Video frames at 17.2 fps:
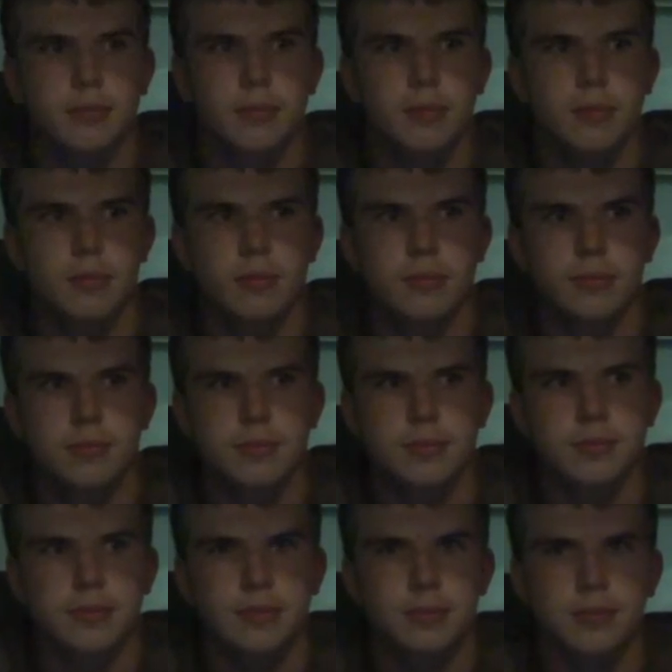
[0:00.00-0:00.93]

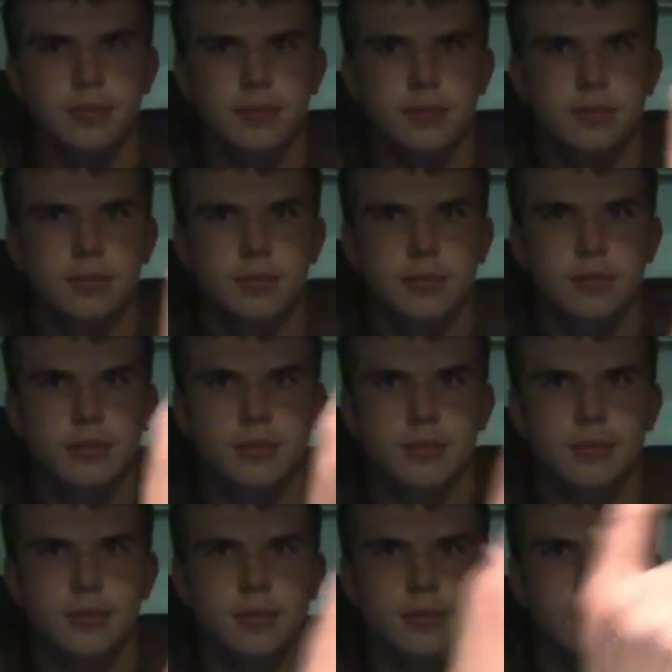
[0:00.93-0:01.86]

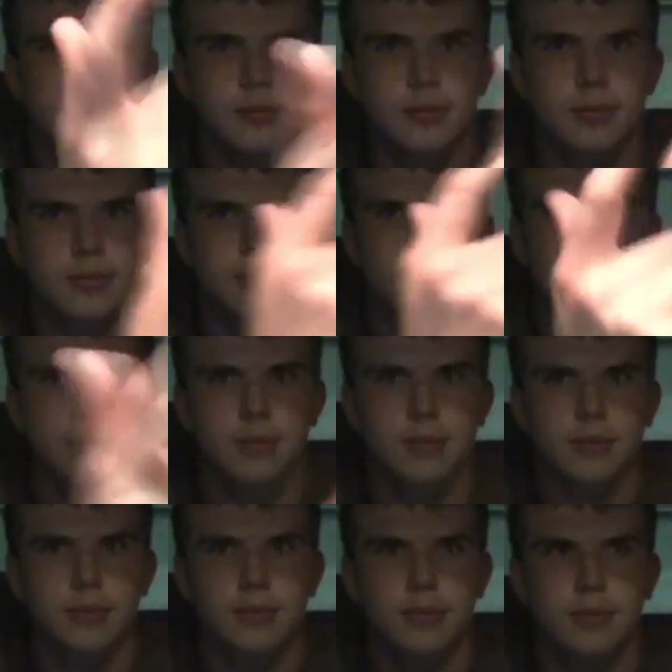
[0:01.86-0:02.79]

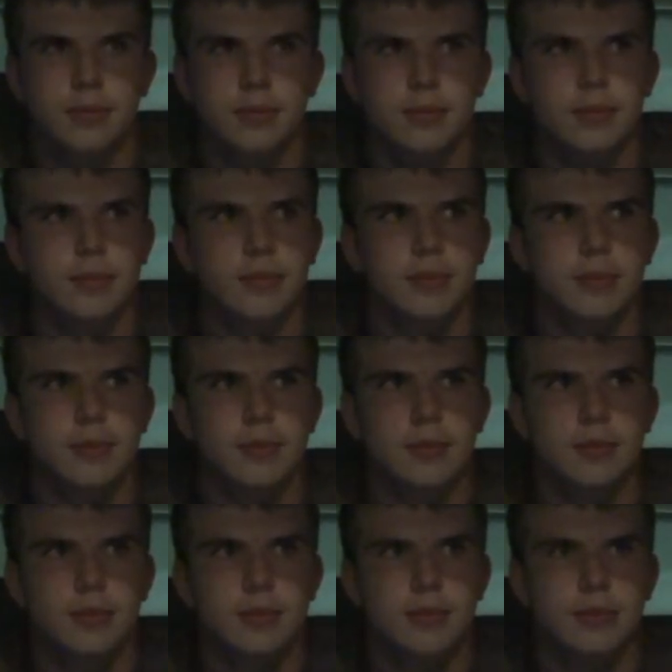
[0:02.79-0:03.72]

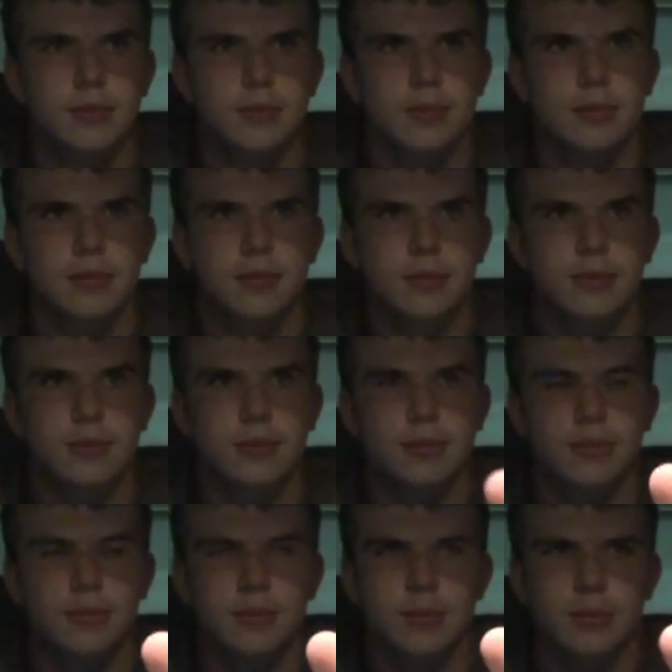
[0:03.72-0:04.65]

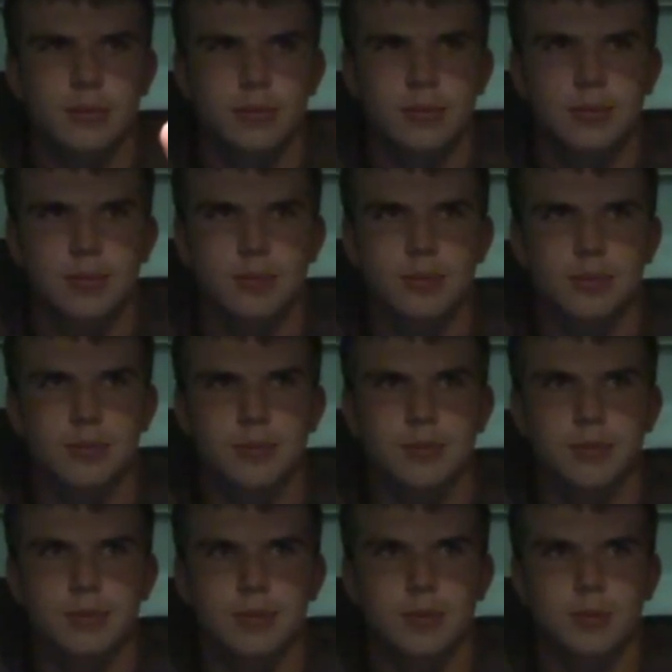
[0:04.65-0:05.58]

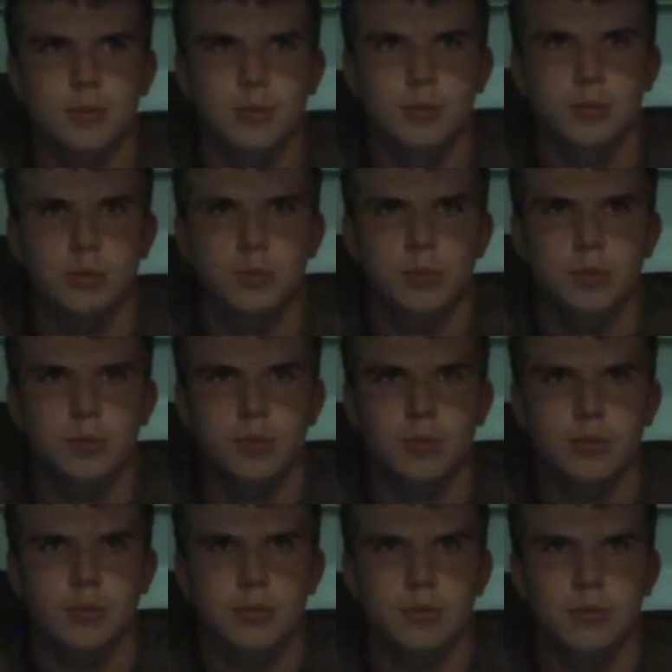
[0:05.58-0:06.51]

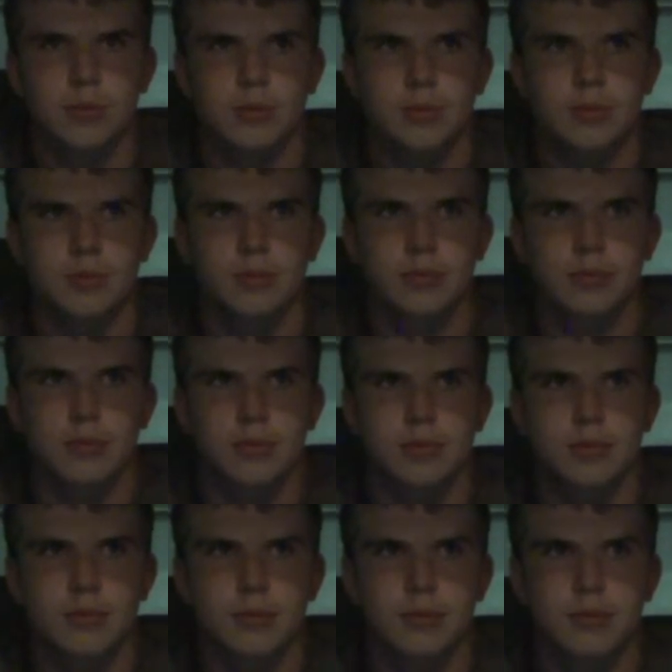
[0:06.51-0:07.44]

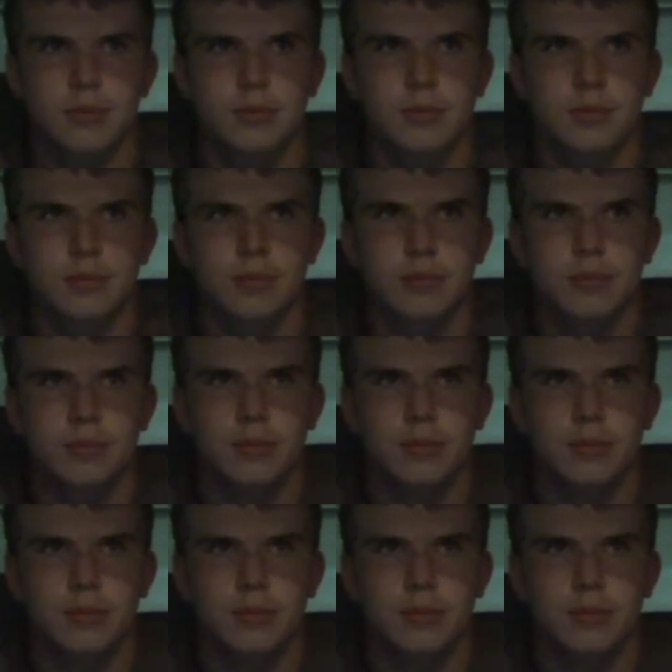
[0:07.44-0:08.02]
(silent)